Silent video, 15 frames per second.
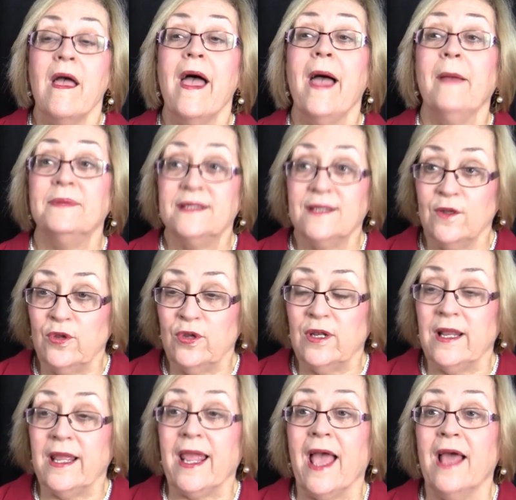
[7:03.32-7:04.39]

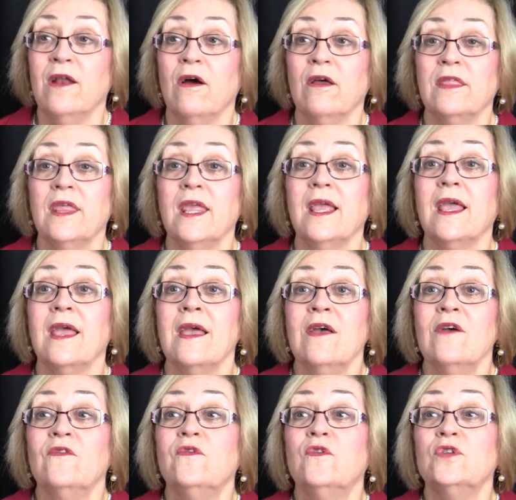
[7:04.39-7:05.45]
Absolutely, and I think
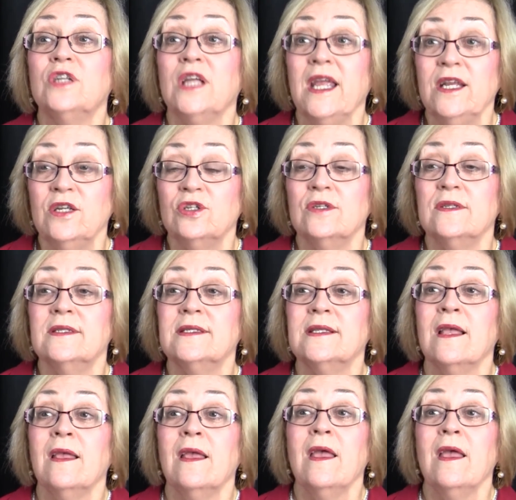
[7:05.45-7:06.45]
for teachers,